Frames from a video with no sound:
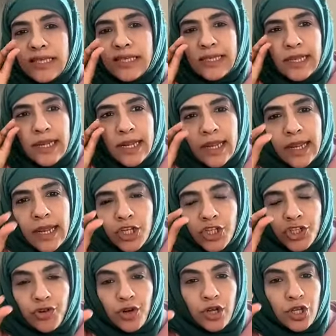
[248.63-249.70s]
is
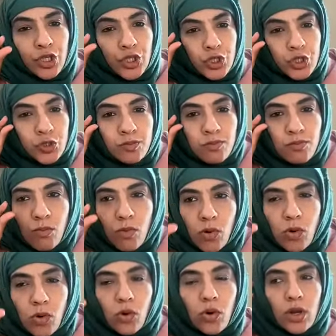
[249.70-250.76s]
literally
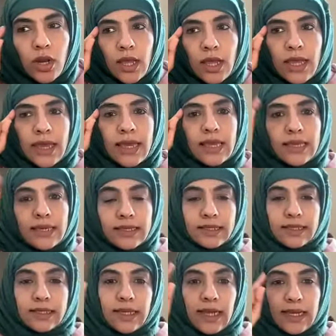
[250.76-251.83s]
small
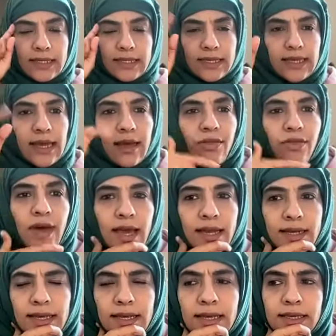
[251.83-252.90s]
insights like that.